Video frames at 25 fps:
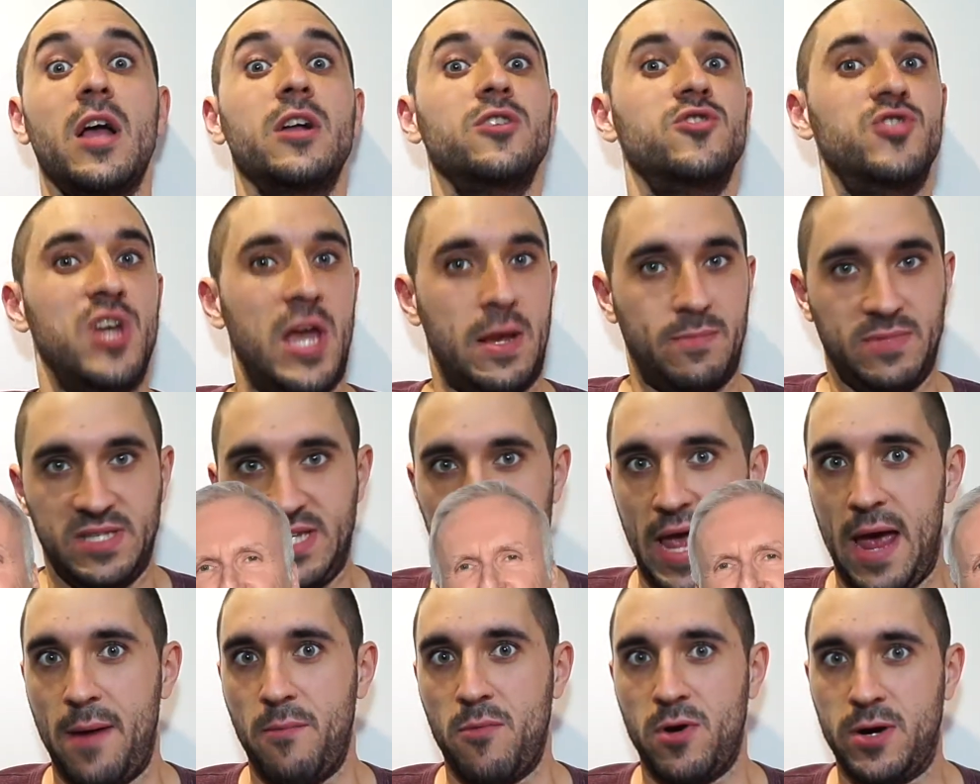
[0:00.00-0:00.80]
James
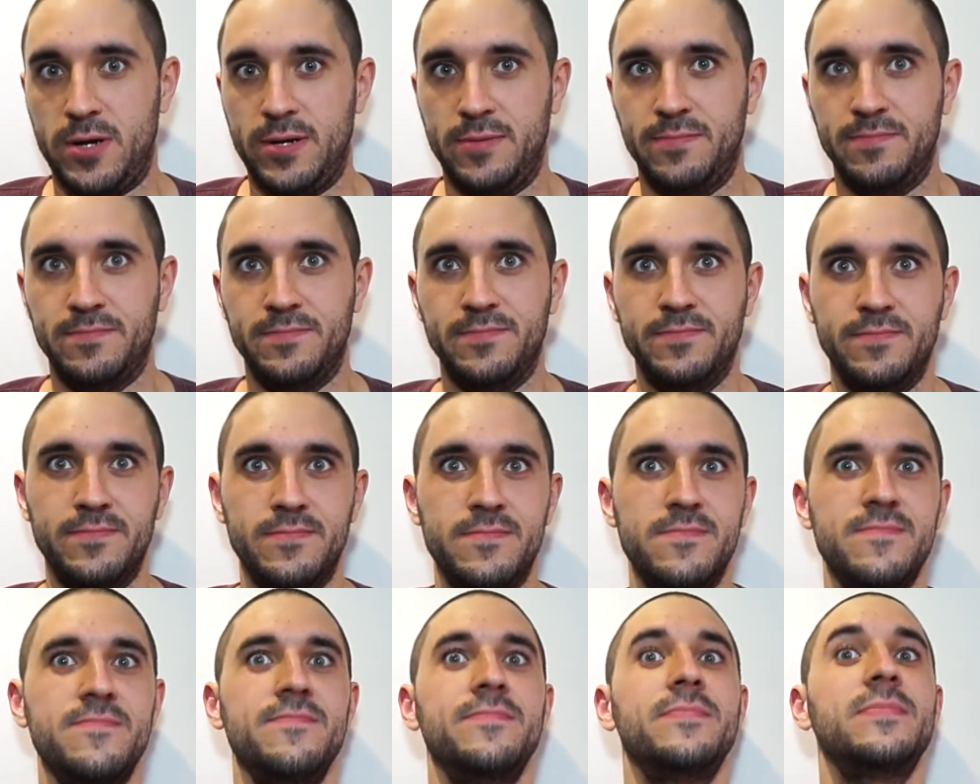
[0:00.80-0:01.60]
Cameron.
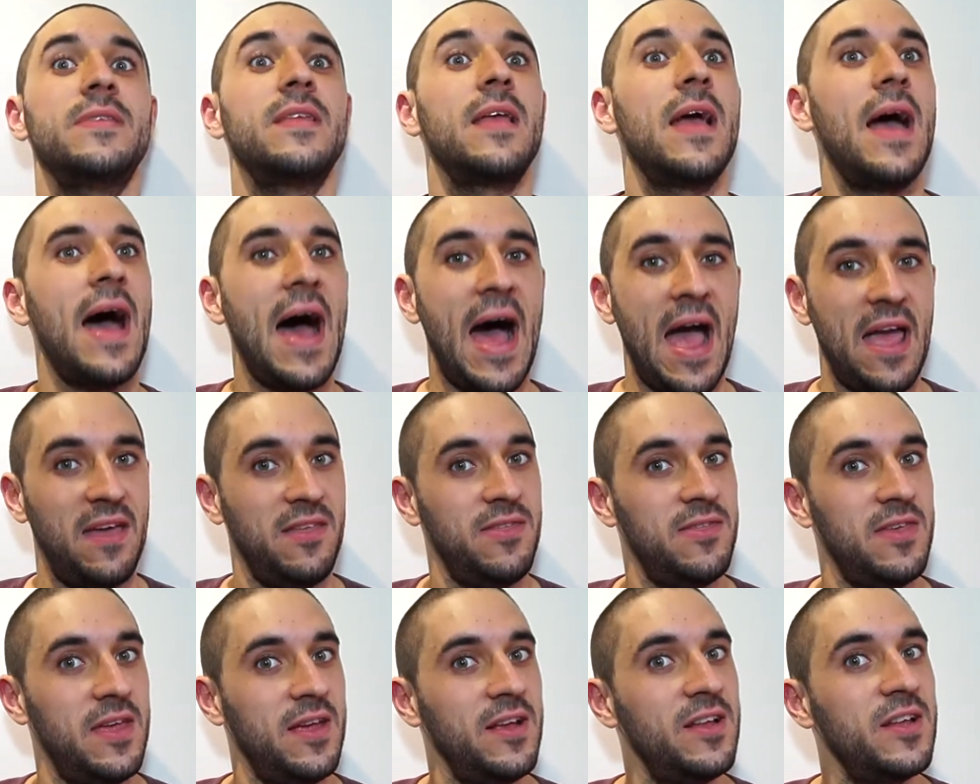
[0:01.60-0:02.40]
I
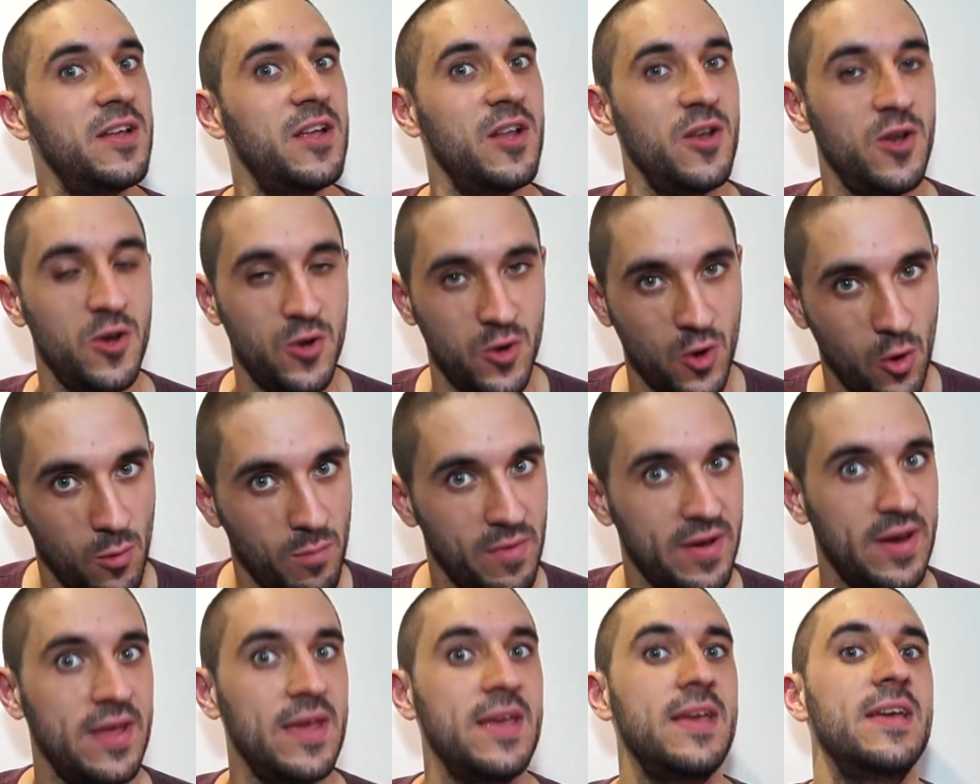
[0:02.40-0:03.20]
think
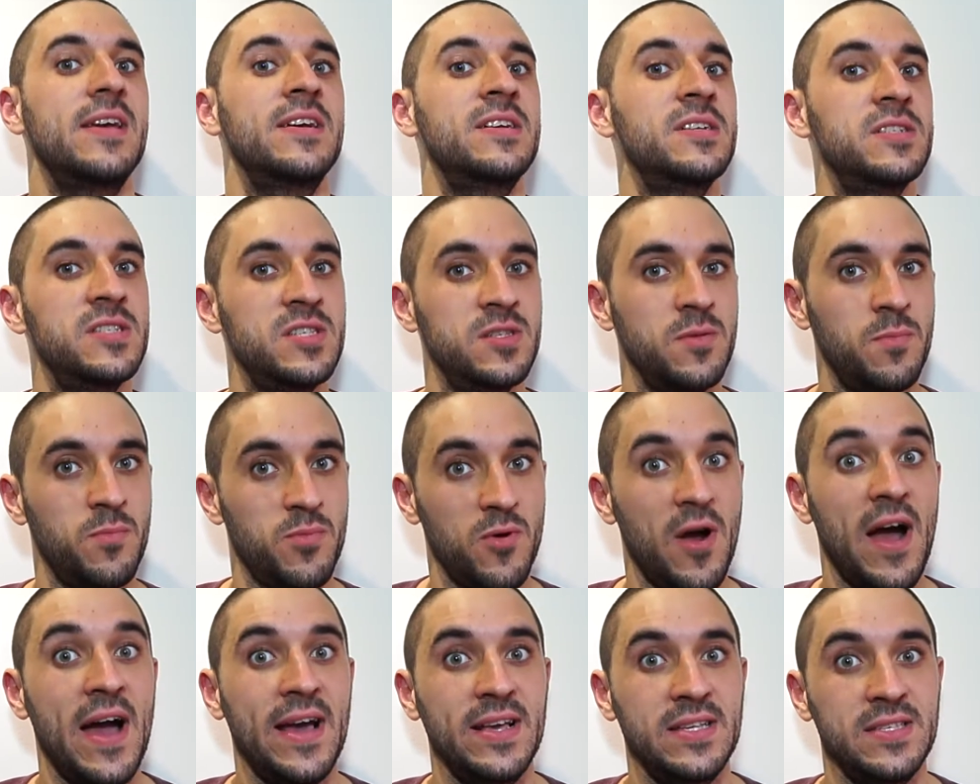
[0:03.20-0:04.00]
nobody is
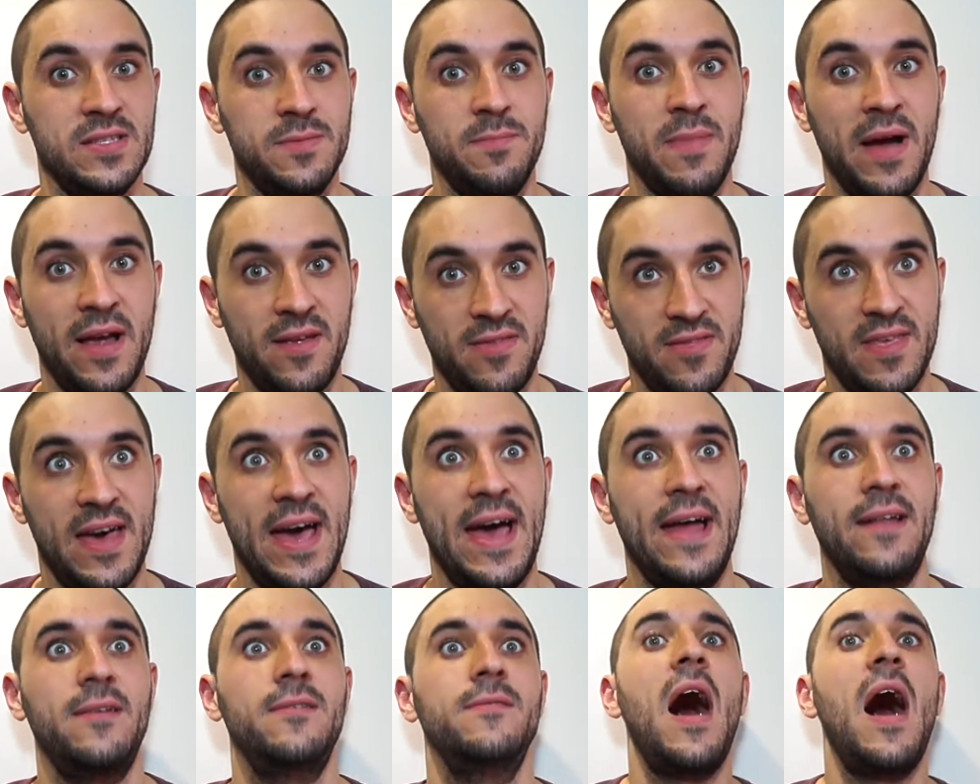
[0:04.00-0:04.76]
surprised by that.